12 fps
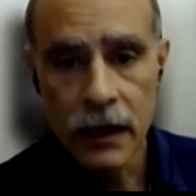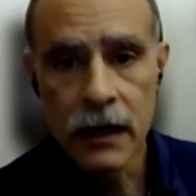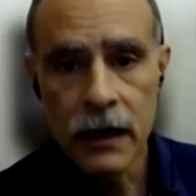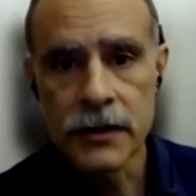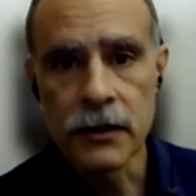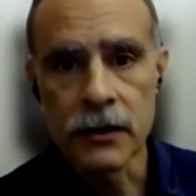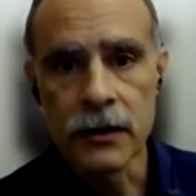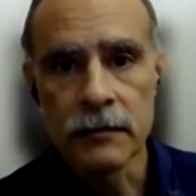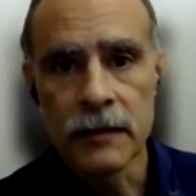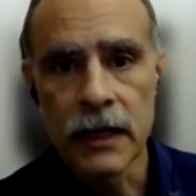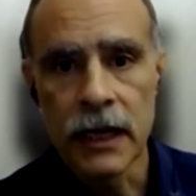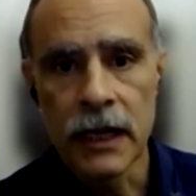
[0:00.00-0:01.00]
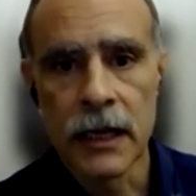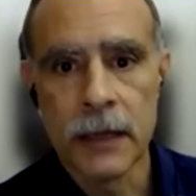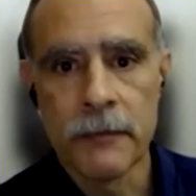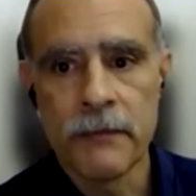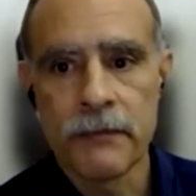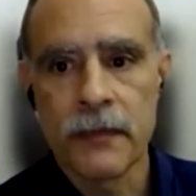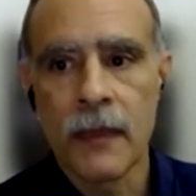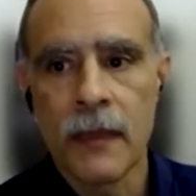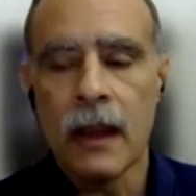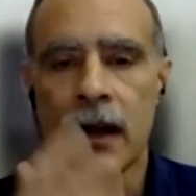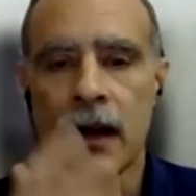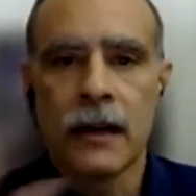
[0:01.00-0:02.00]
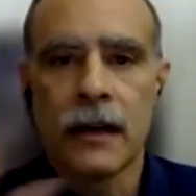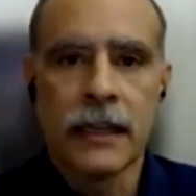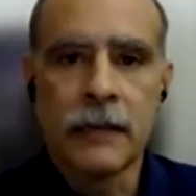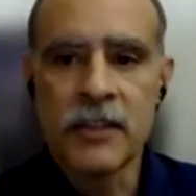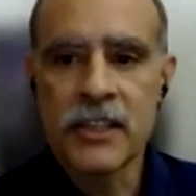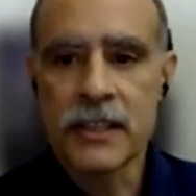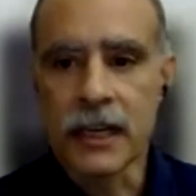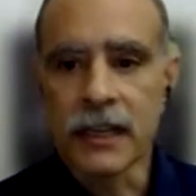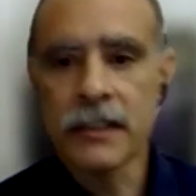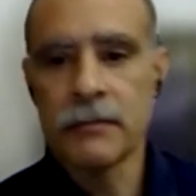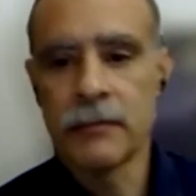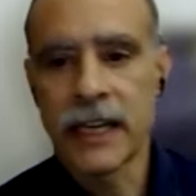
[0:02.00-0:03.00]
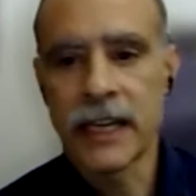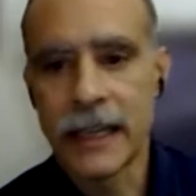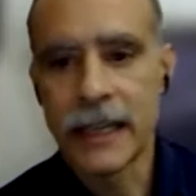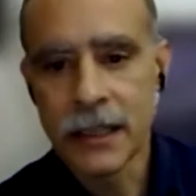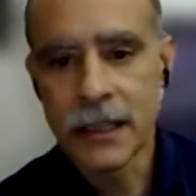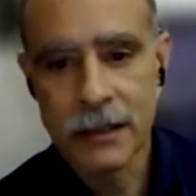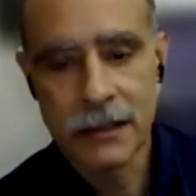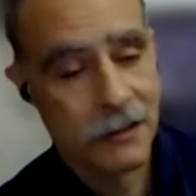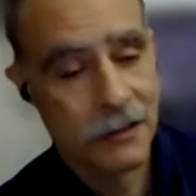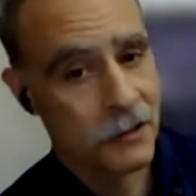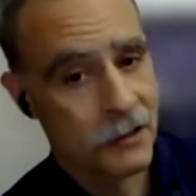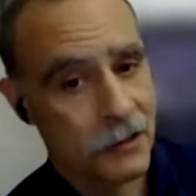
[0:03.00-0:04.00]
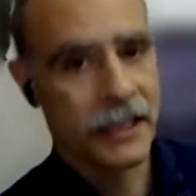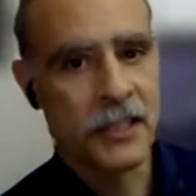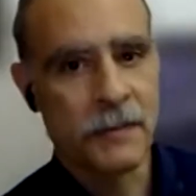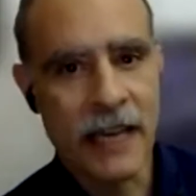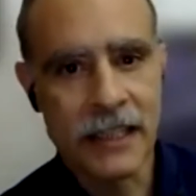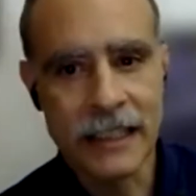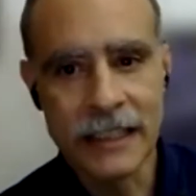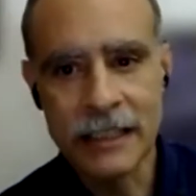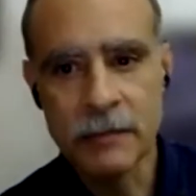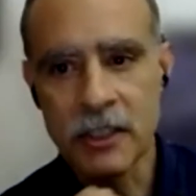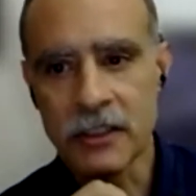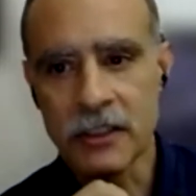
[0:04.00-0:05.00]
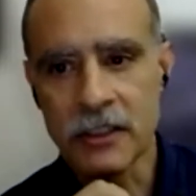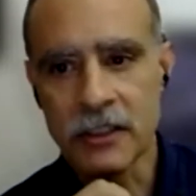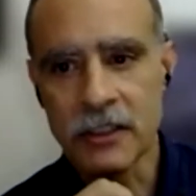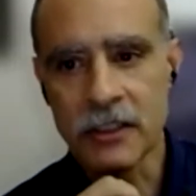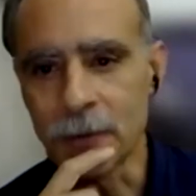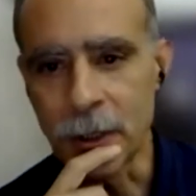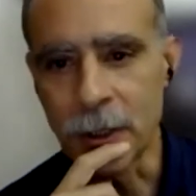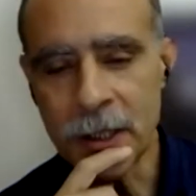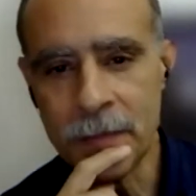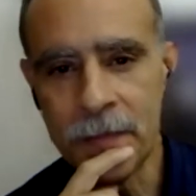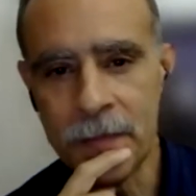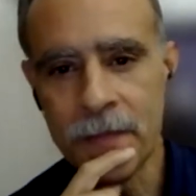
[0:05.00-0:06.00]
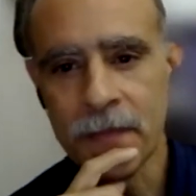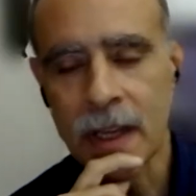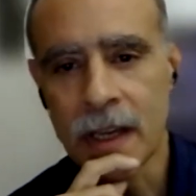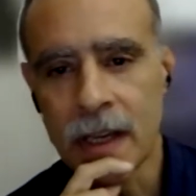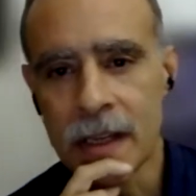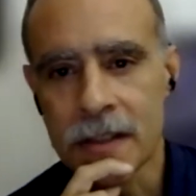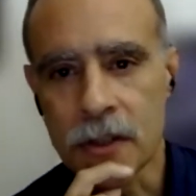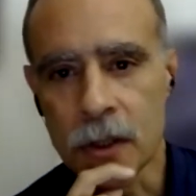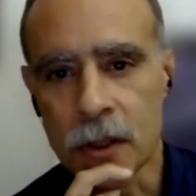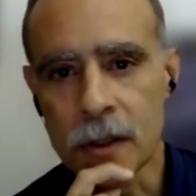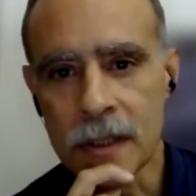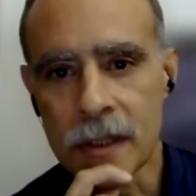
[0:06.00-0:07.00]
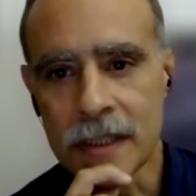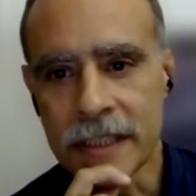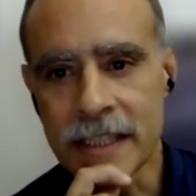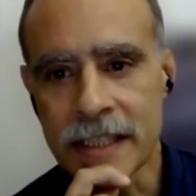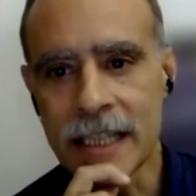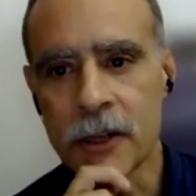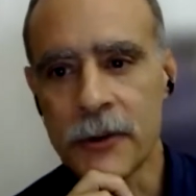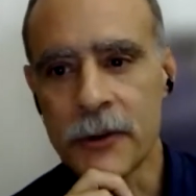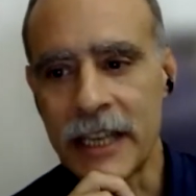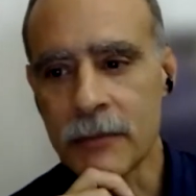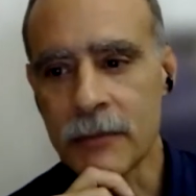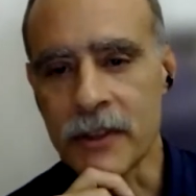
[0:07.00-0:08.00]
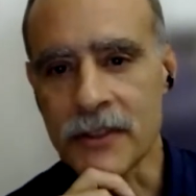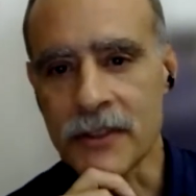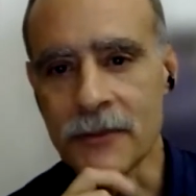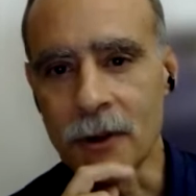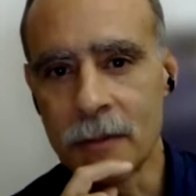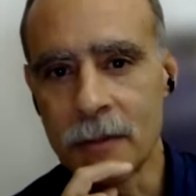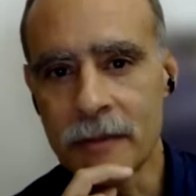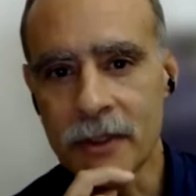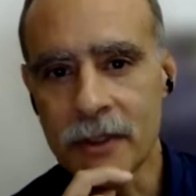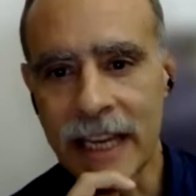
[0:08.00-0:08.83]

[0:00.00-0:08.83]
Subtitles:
So let me start by expanding a little bit on the metaphor. So this is how a rainbow is formed.